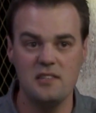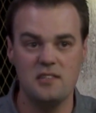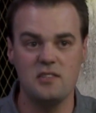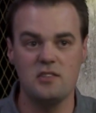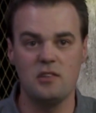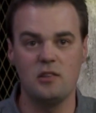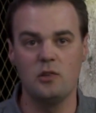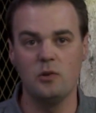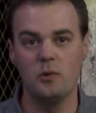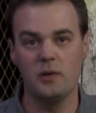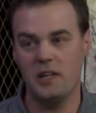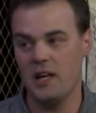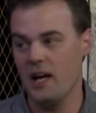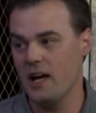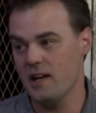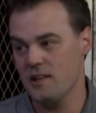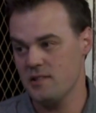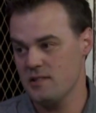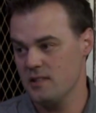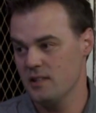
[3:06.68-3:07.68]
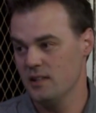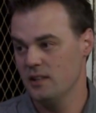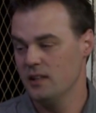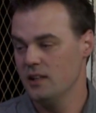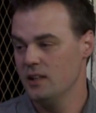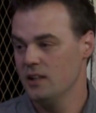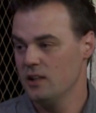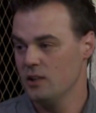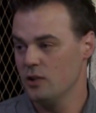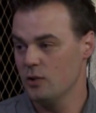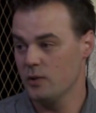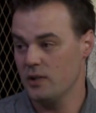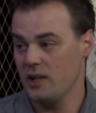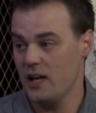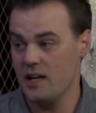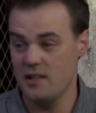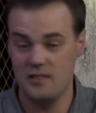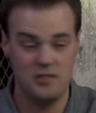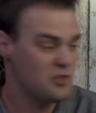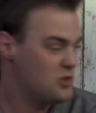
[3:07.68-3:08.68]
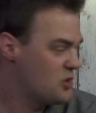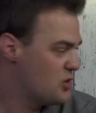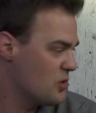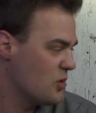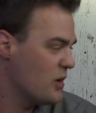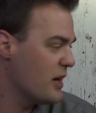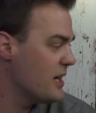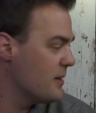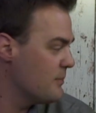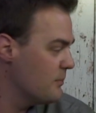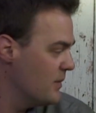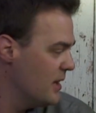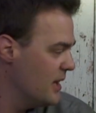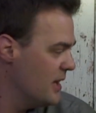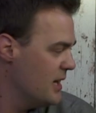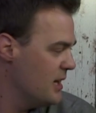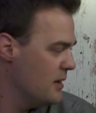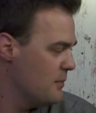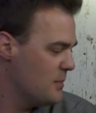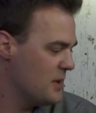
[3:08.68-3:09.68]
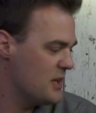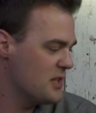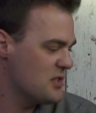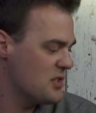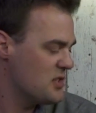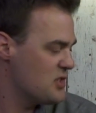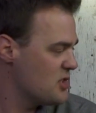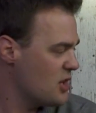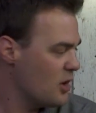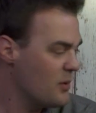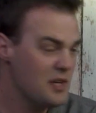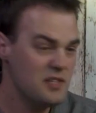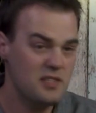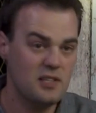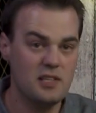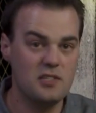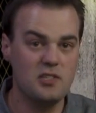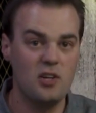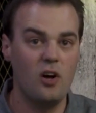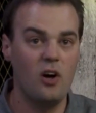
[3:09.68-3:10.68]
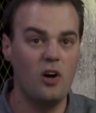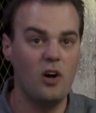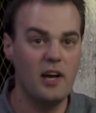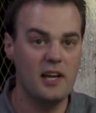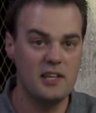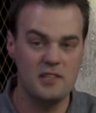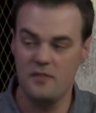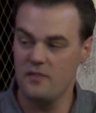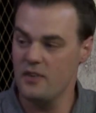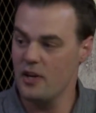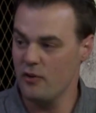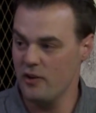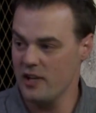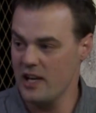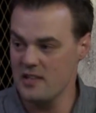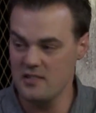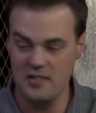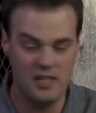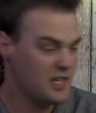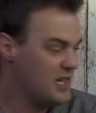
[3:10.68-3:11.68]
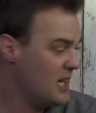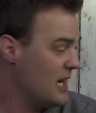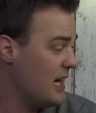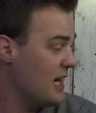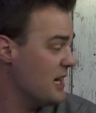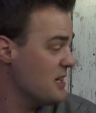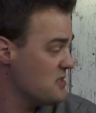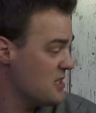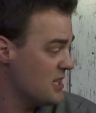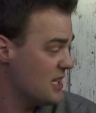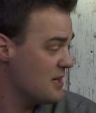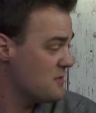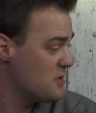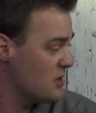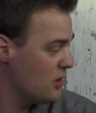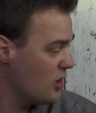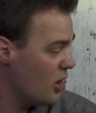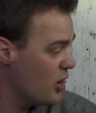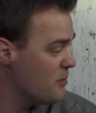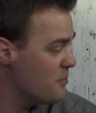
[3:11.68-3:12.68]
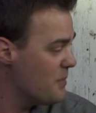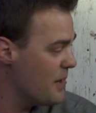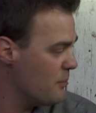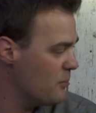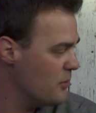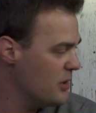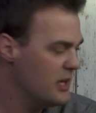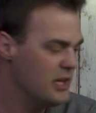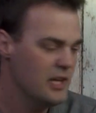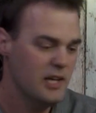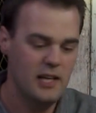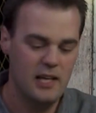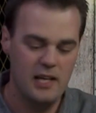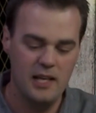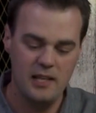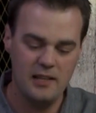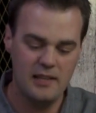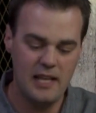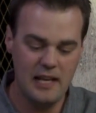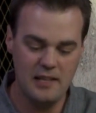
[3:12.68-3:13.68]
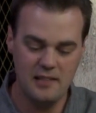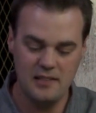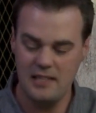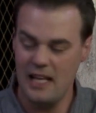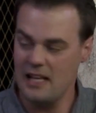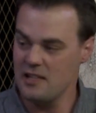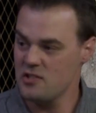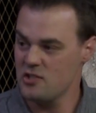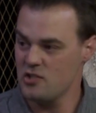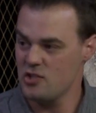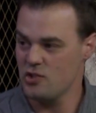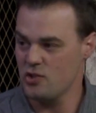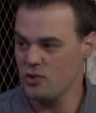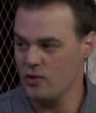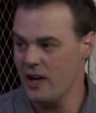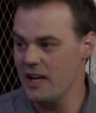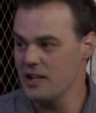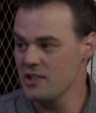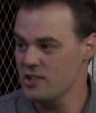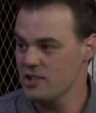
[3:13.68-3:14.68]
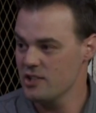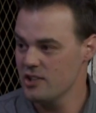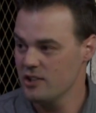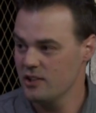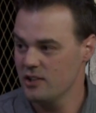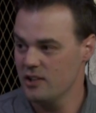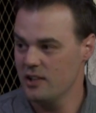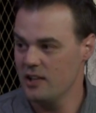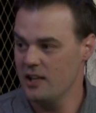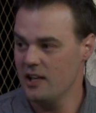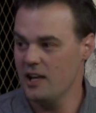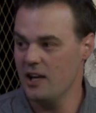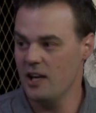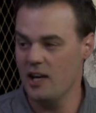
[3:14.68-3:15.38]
and this is a yeah. lure cast, lure yep. caster's dream, because it's so easy to tie. It's very easy to cast. It keeps a low memory that that stretch uh,